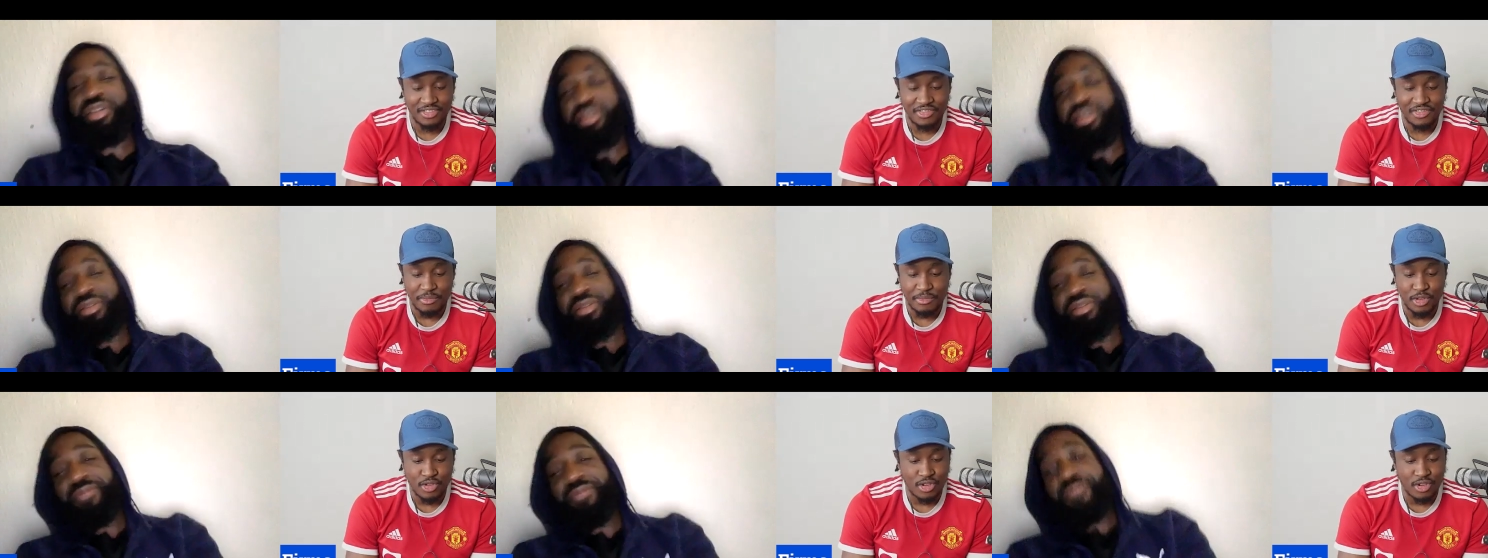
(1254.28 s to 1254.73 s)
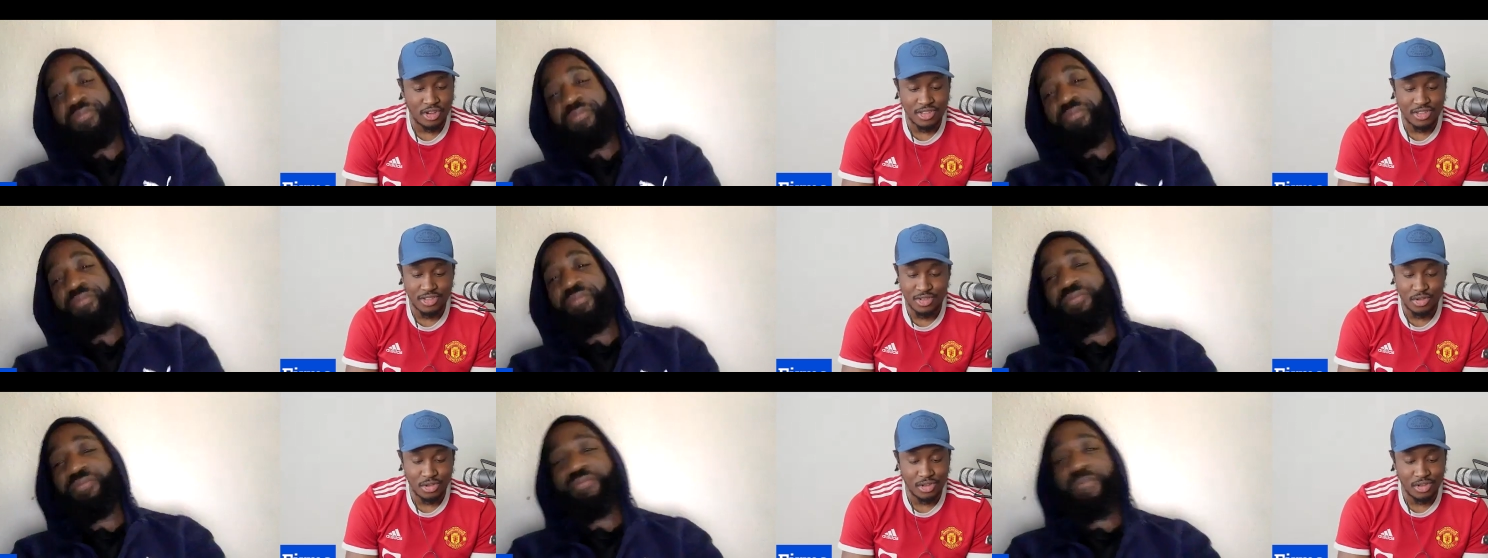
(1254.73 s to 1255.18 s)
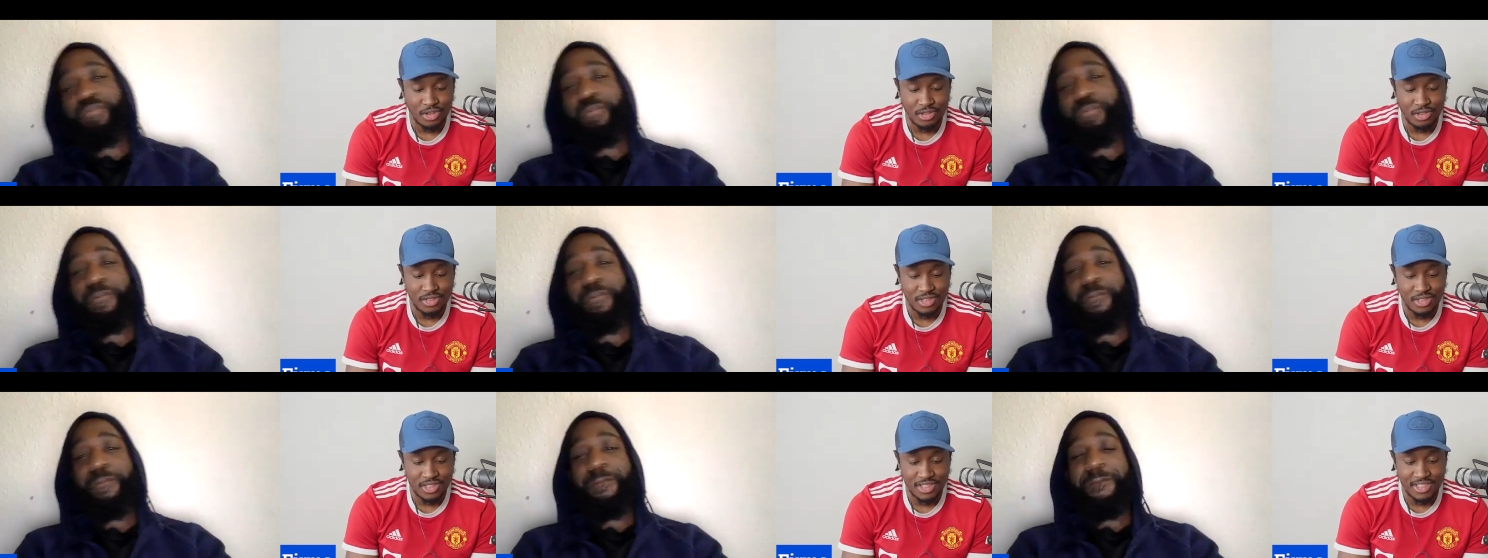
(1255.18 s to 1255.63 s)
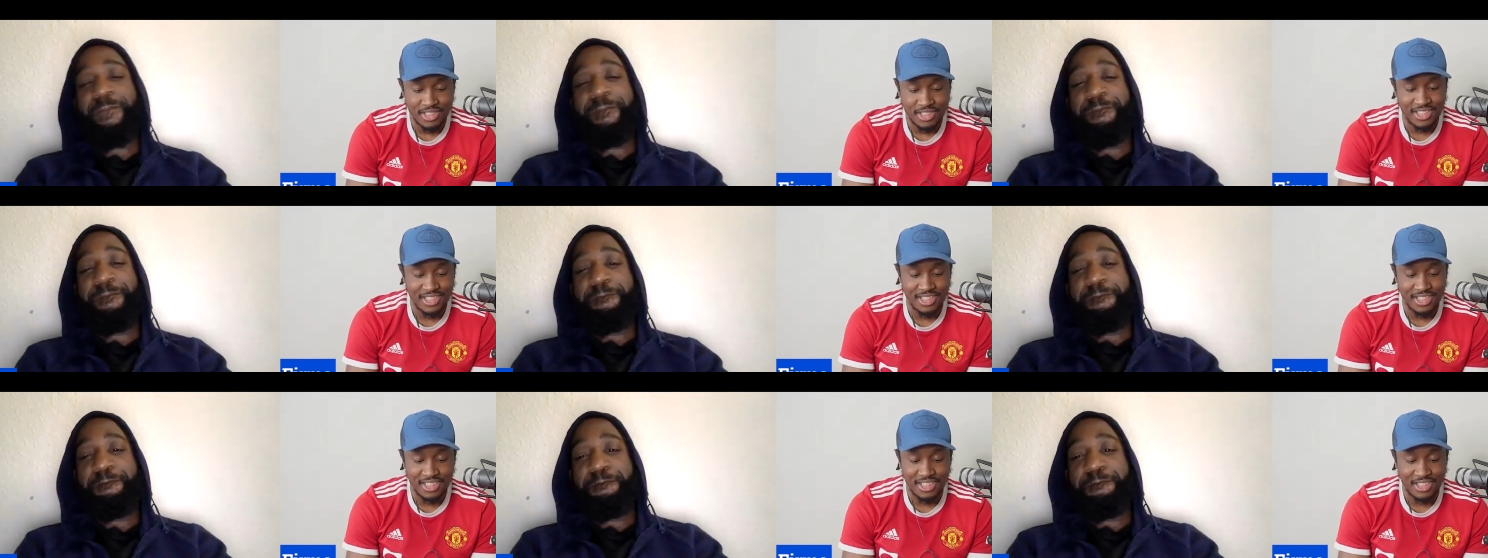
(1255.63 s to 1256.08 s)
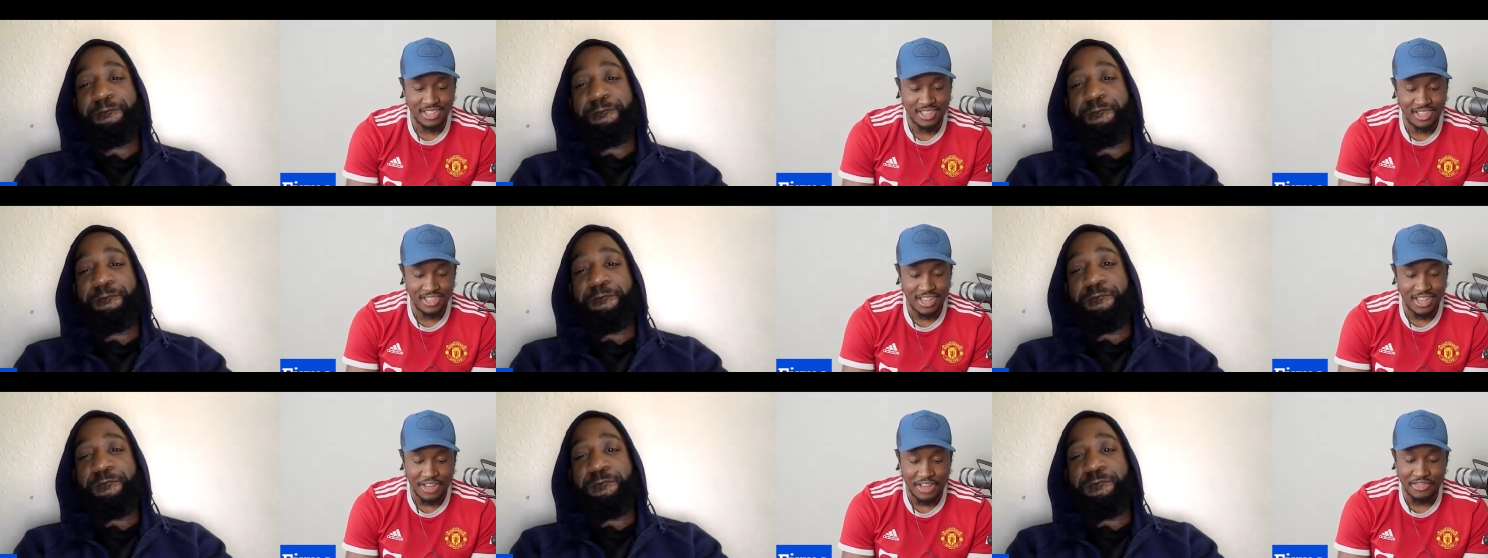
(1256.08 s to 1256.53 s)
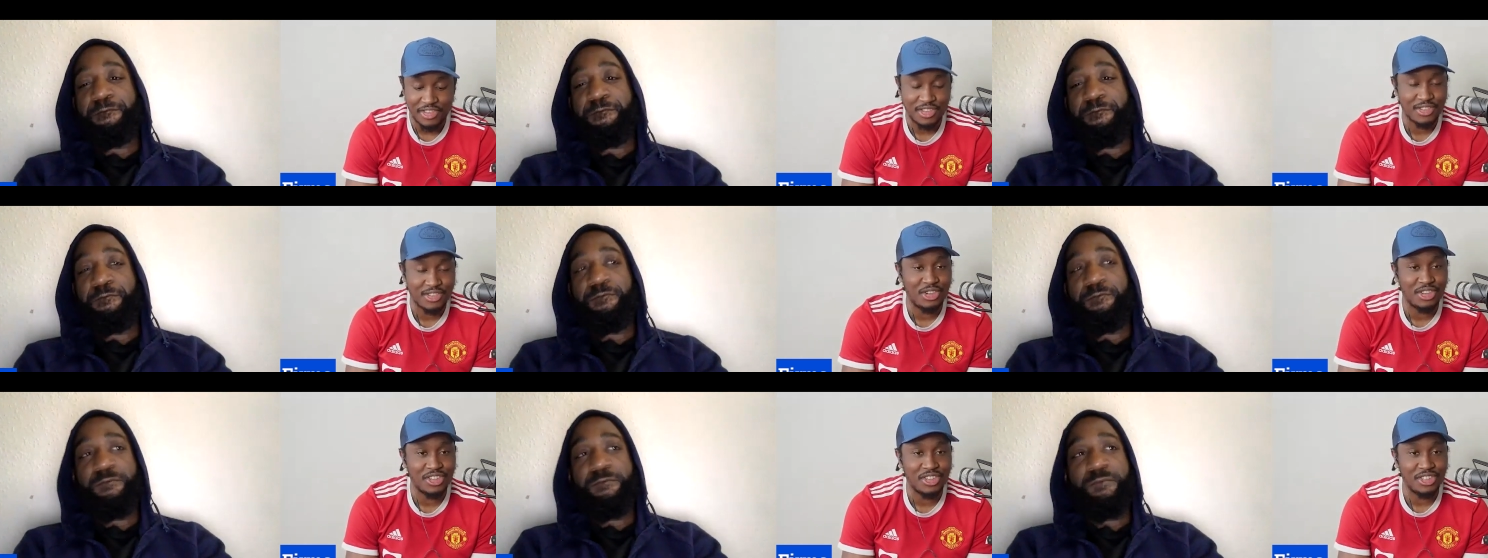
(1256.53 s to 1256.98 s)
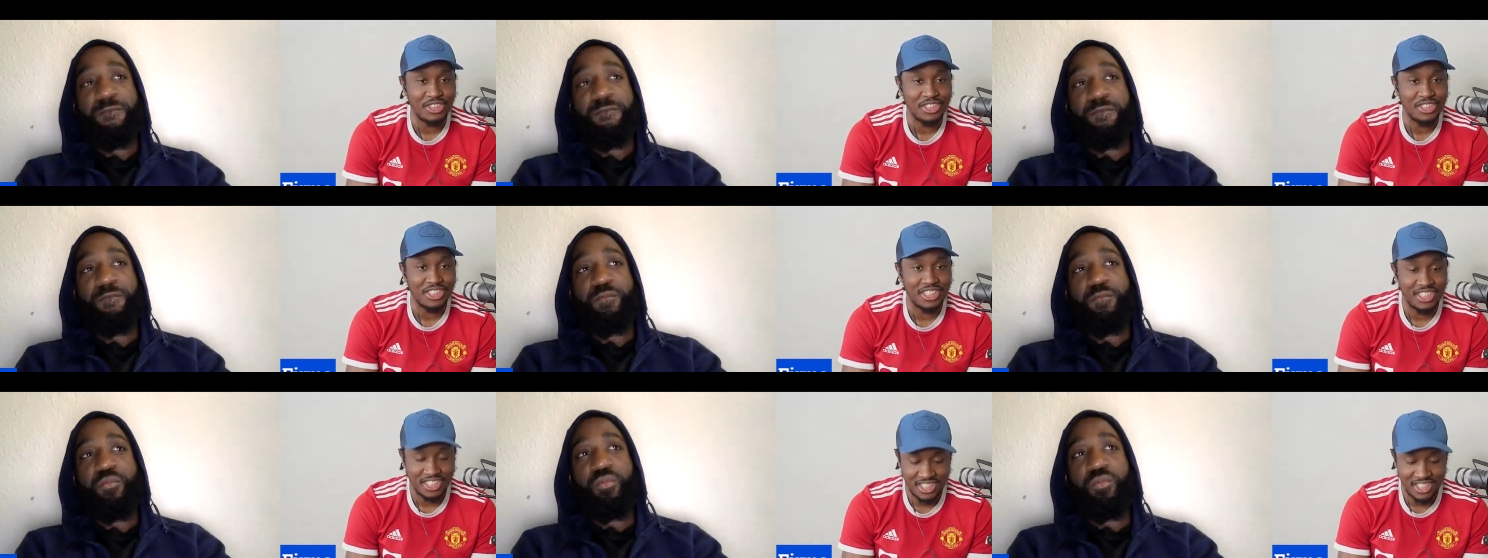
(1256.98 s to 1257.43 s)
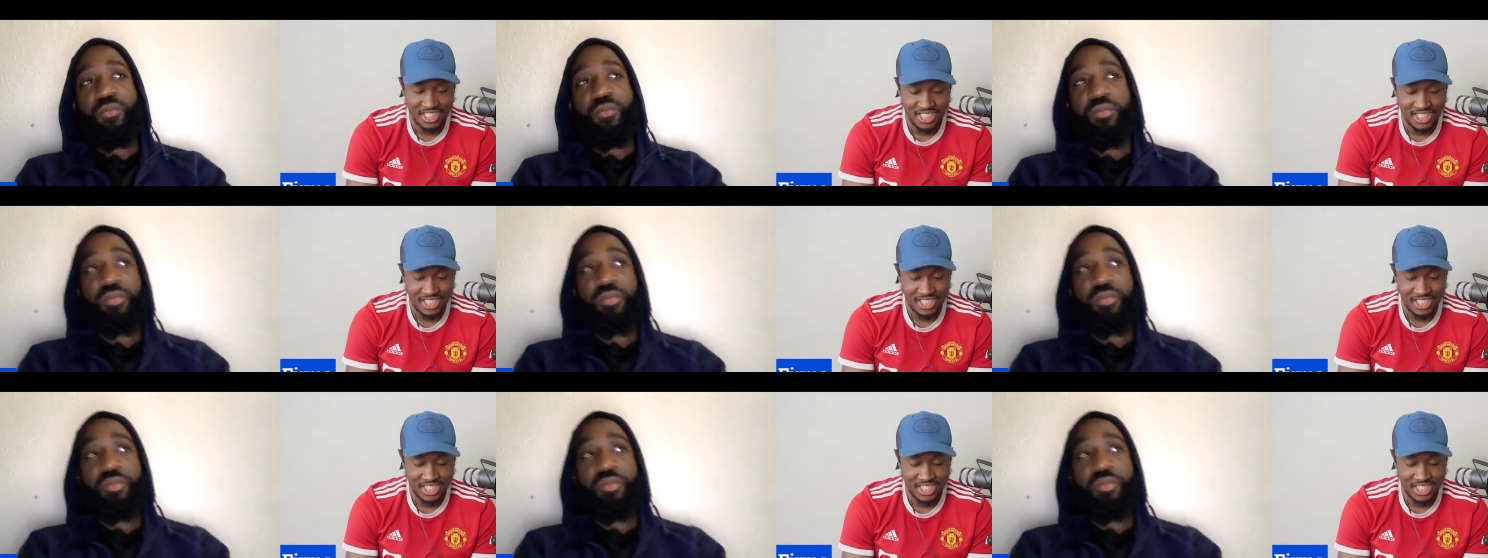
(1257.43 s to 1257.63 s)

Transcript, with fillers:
Speaker 1: Bam, you got to score those. You have to score those.